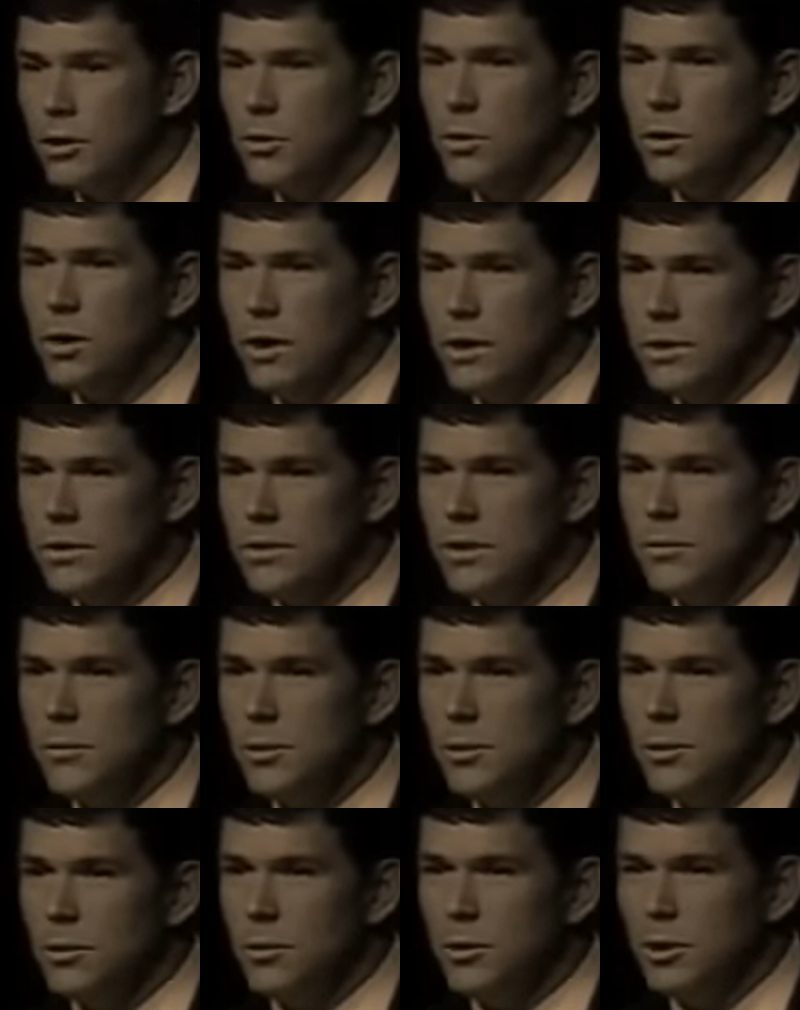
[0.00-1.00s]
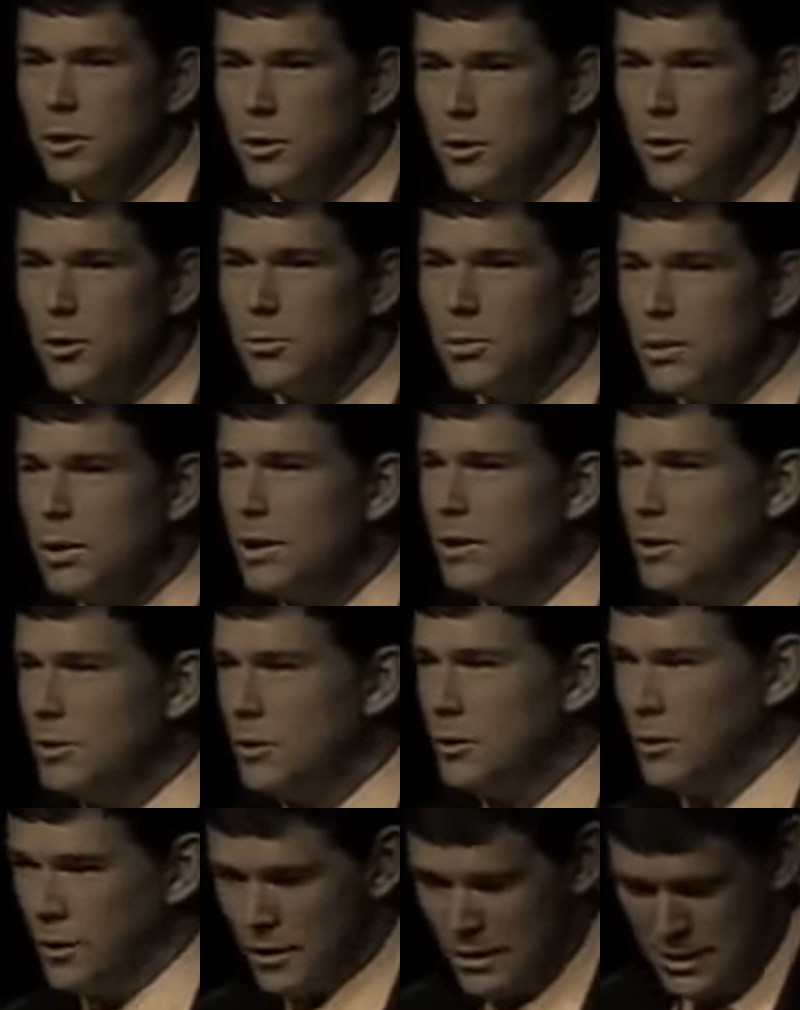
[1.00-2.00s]
Union similar to a European
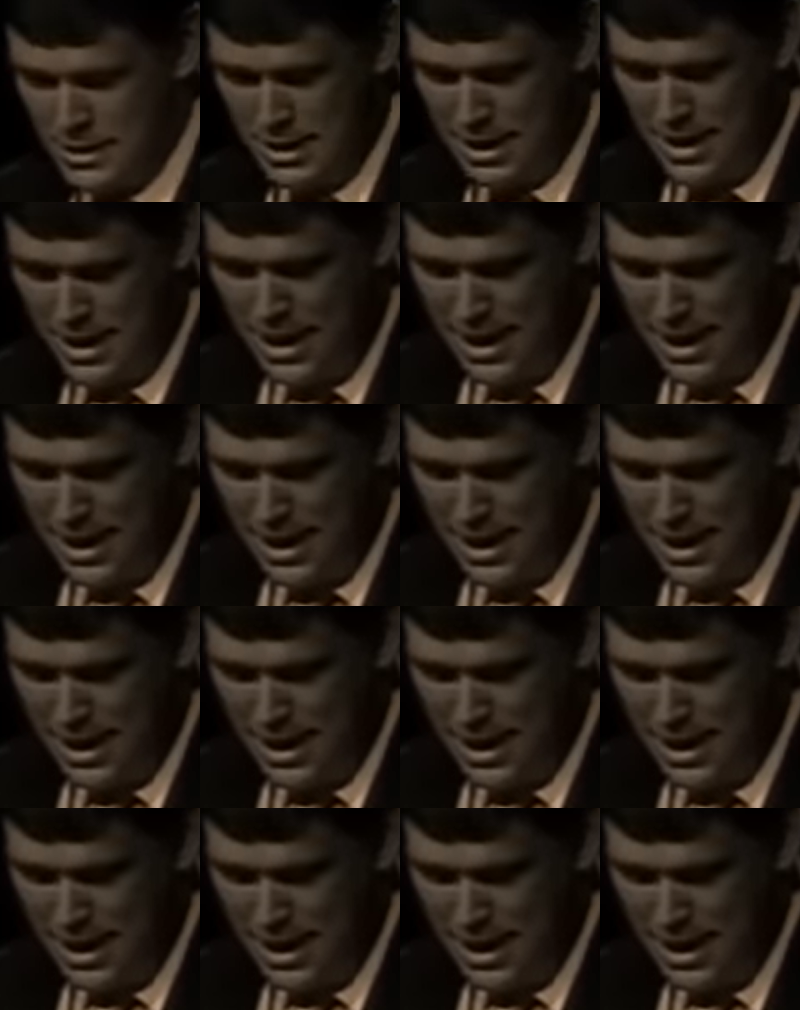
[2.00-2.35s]
Union?